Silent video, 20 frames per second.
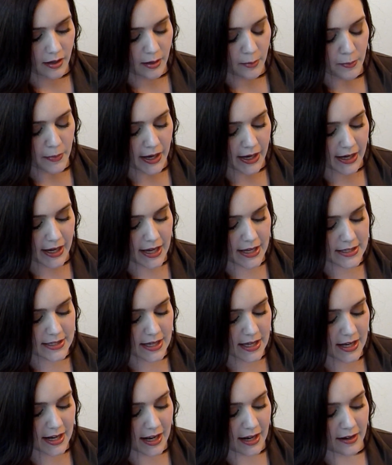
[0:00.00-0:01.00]
My
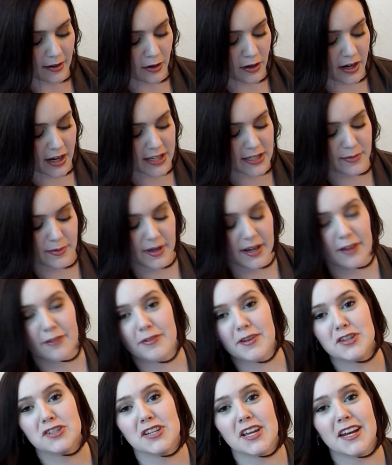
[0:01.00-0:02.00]
cousin and her husband
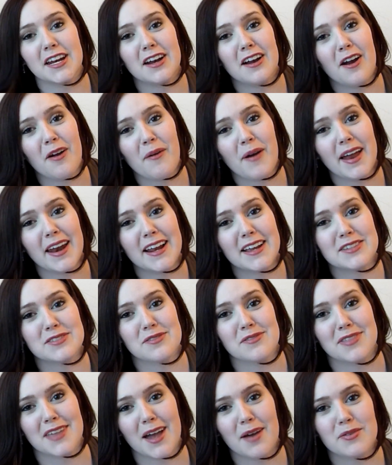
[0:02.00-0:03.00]
officiated our wedding, so
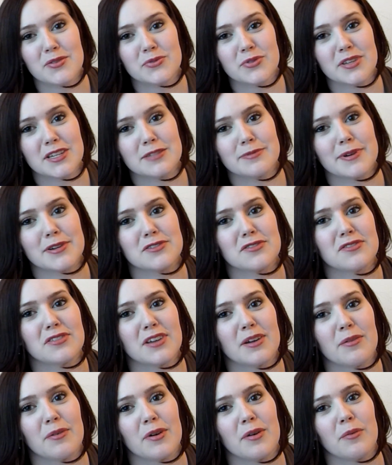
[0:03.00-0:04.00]
that was really special.
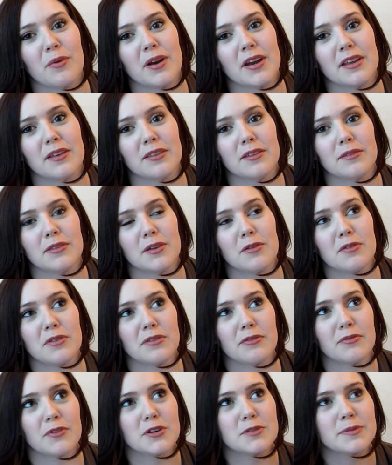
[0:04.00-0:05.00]
They were the
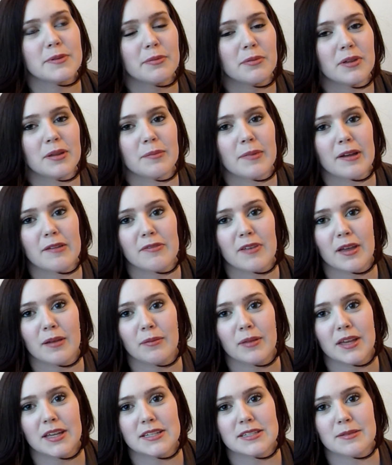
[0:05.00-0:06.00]
first people in my
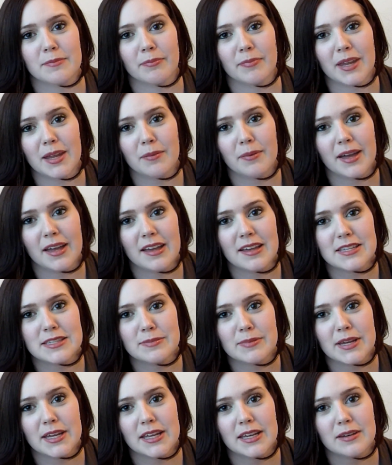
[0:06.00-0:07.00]
family to meet my
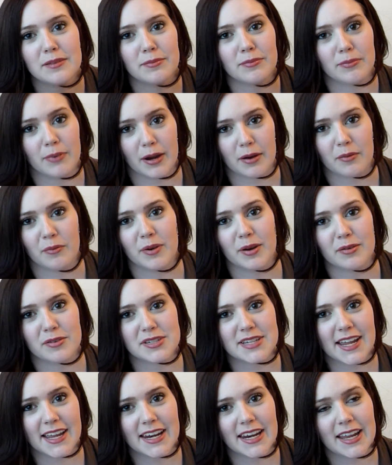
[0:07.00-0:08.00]
husband back when we were
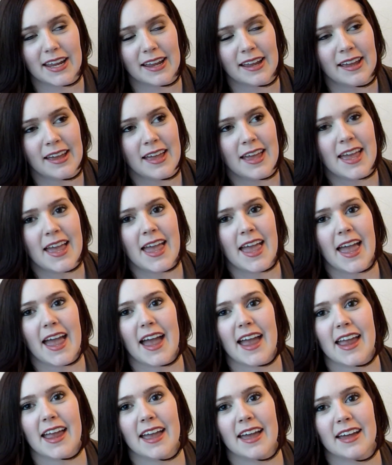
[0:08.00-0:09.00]
dating,
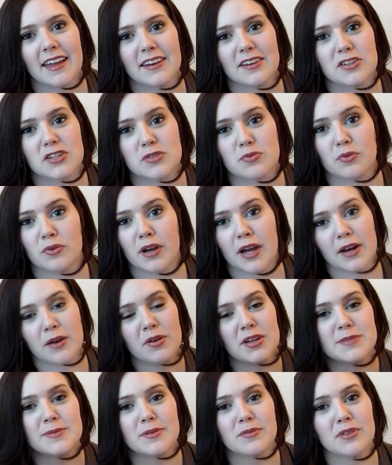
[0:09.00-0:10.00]
and had
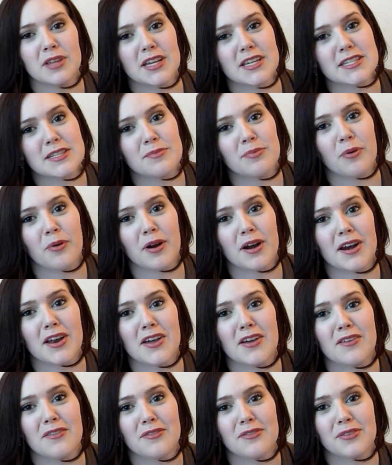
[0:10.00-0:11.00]
always been really
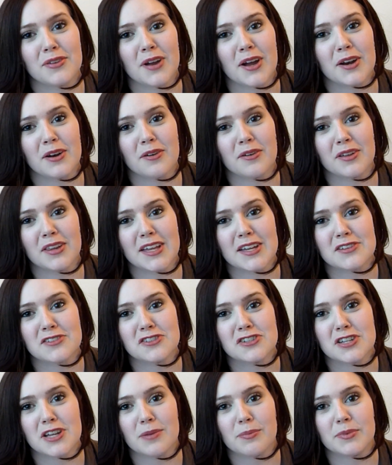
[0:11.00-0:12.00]
supportive throughout our
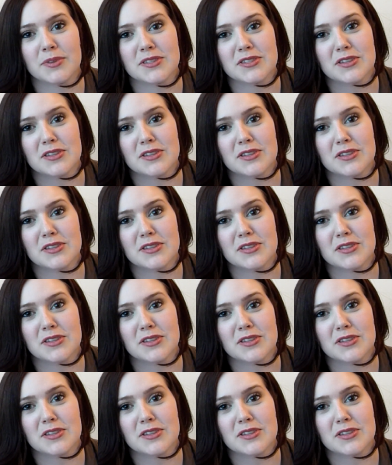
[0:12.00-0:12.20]
relationship.